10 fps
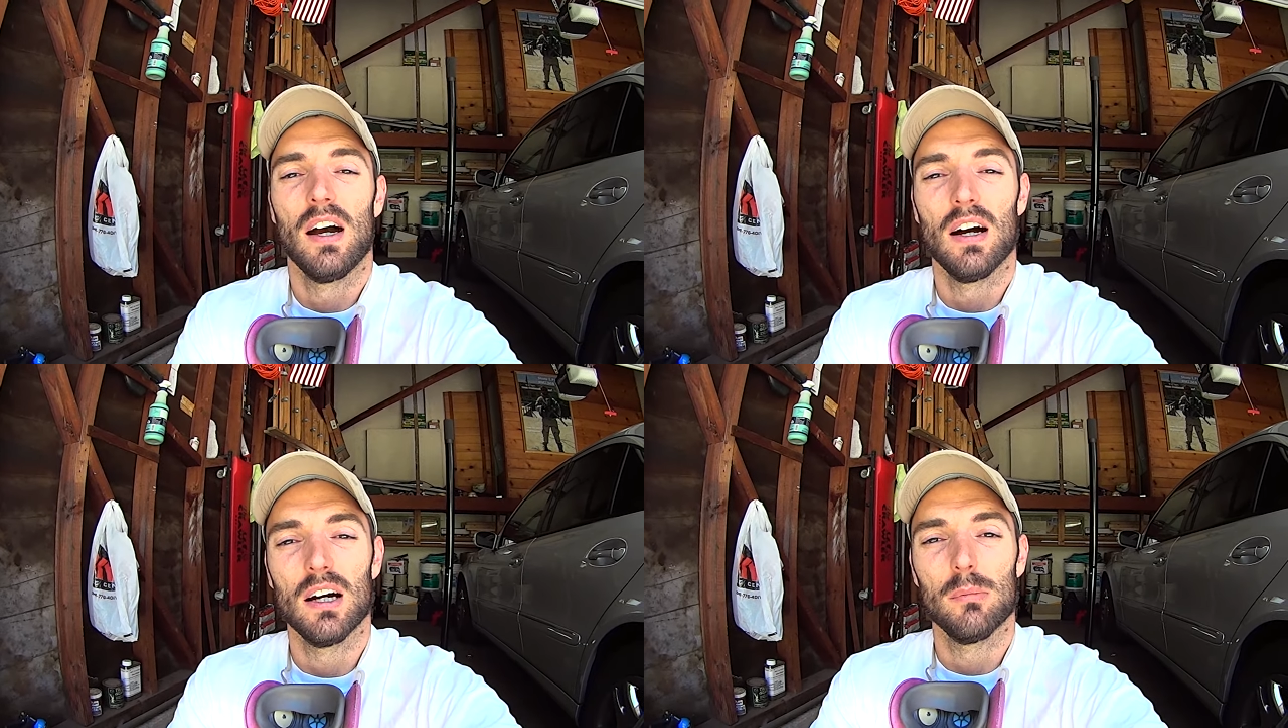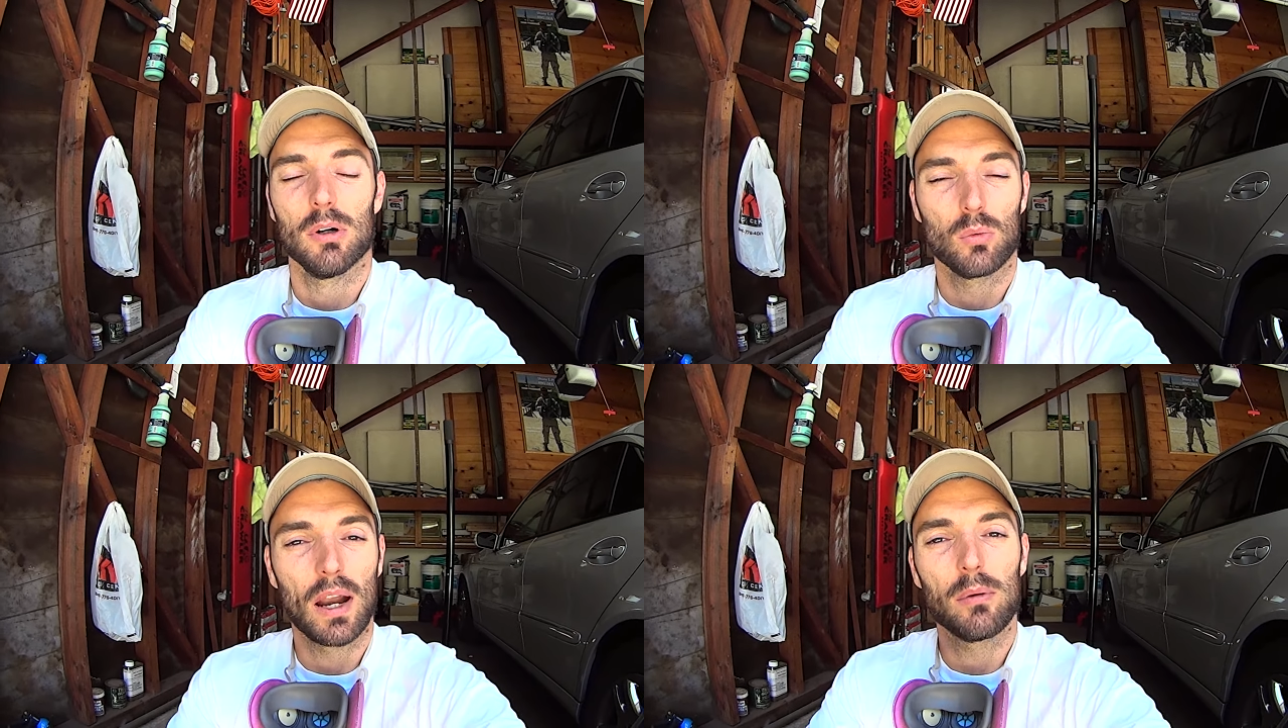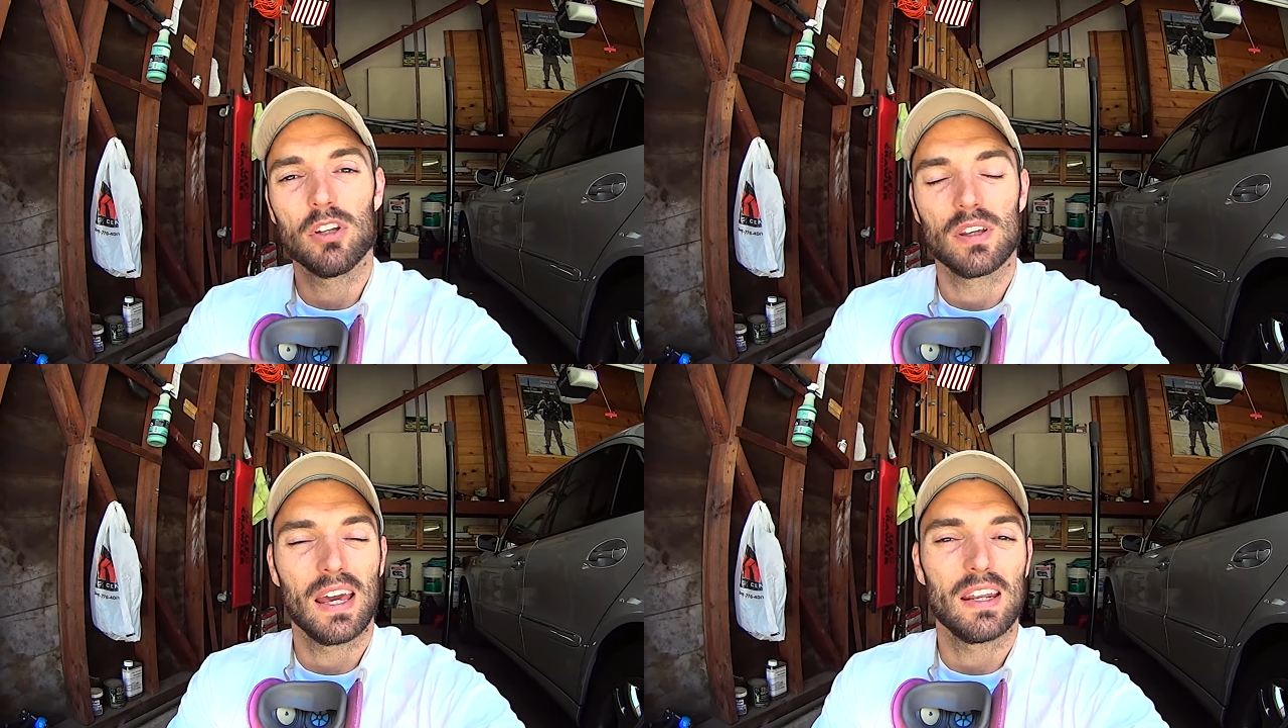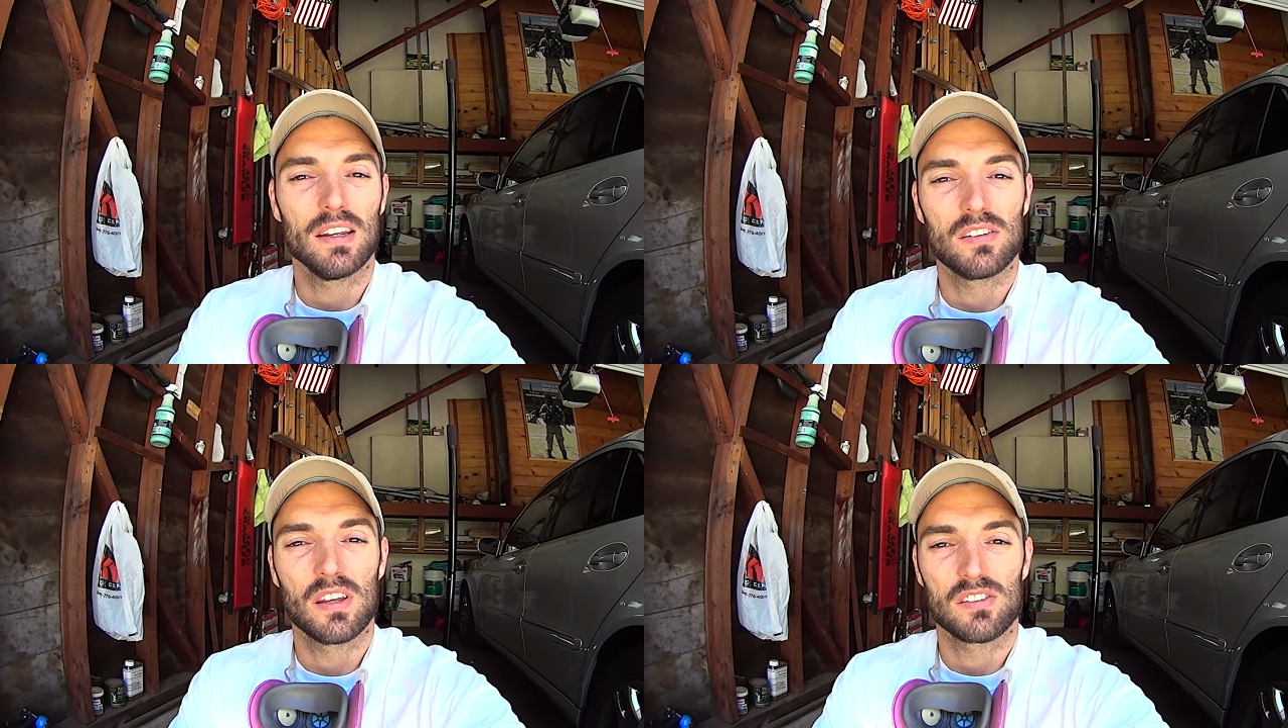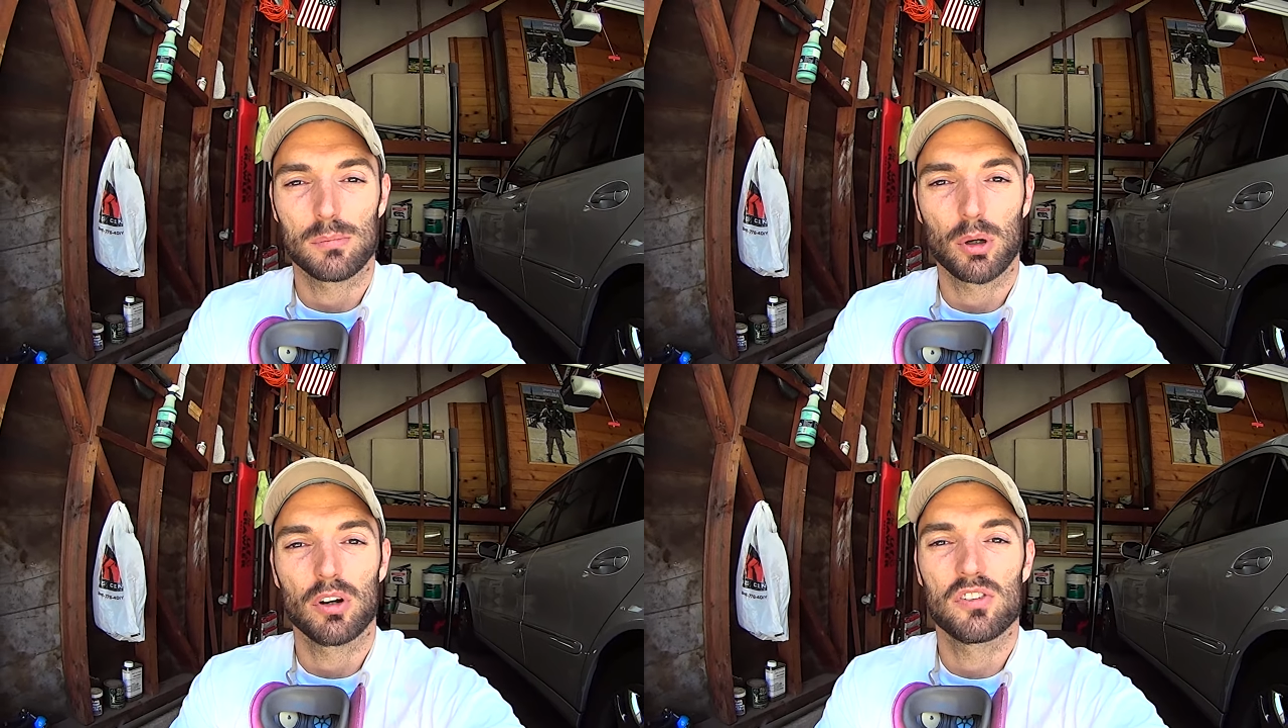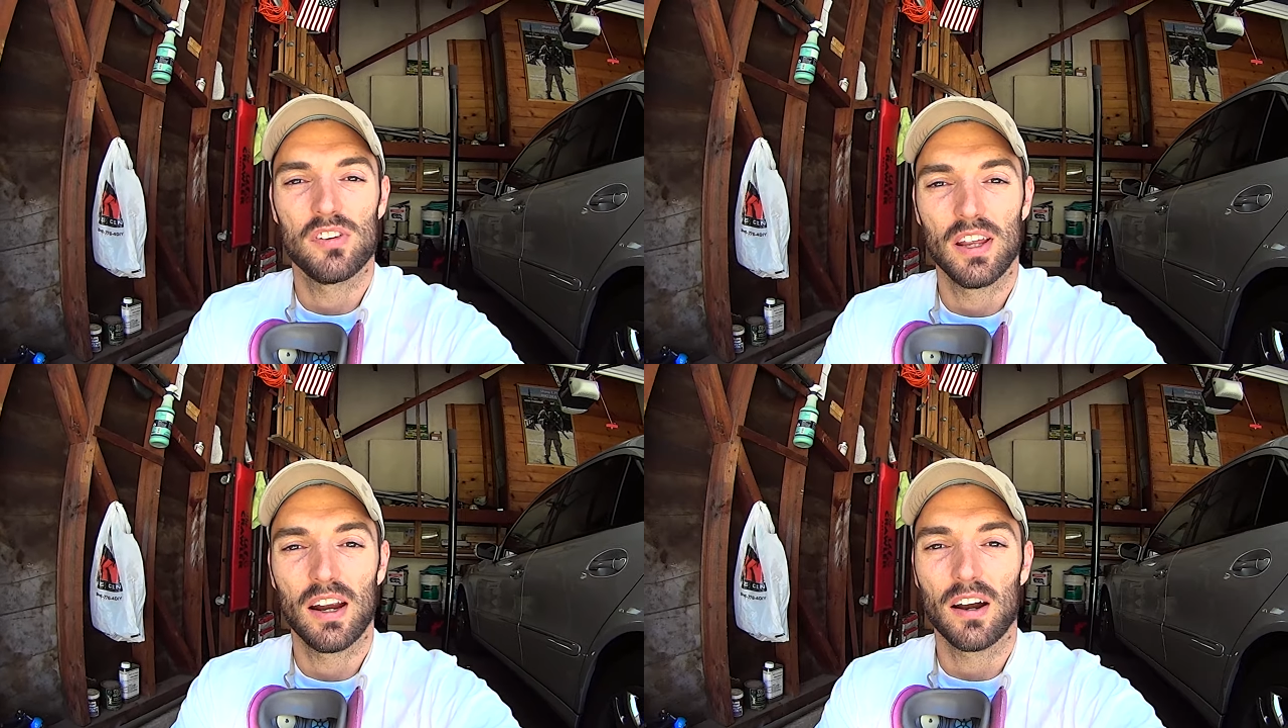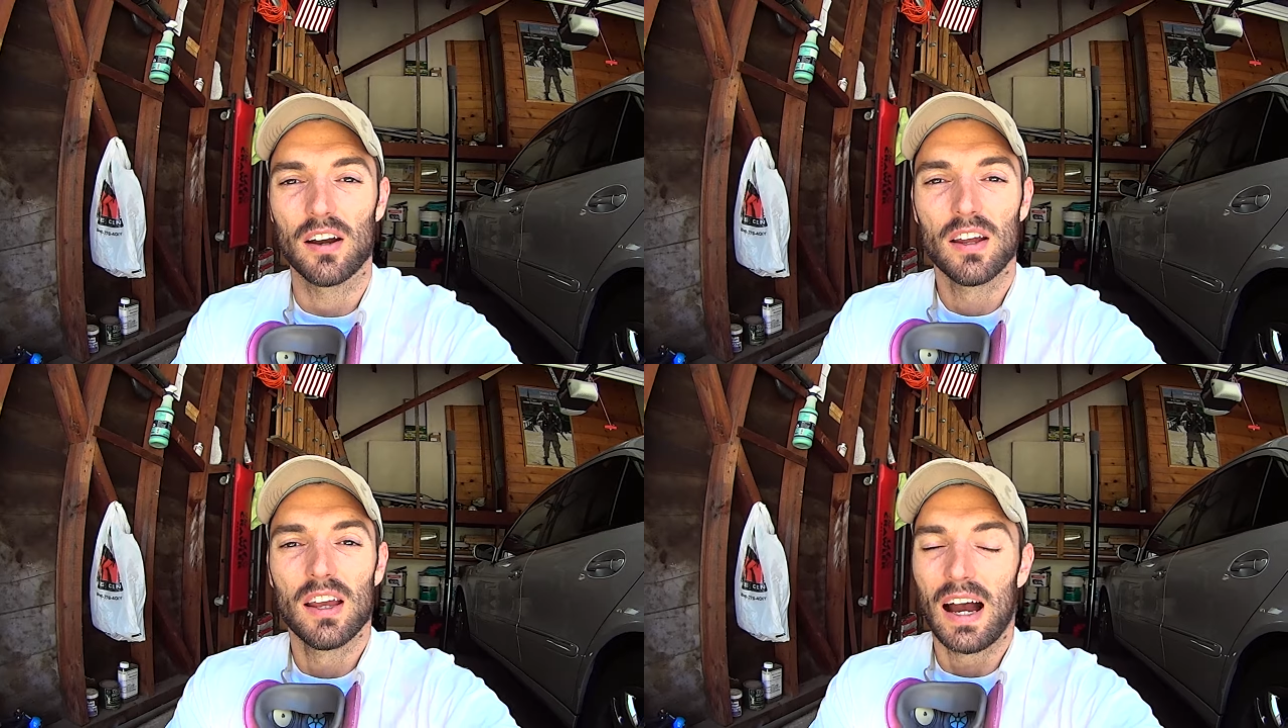But right when you get it, it says to purge the air.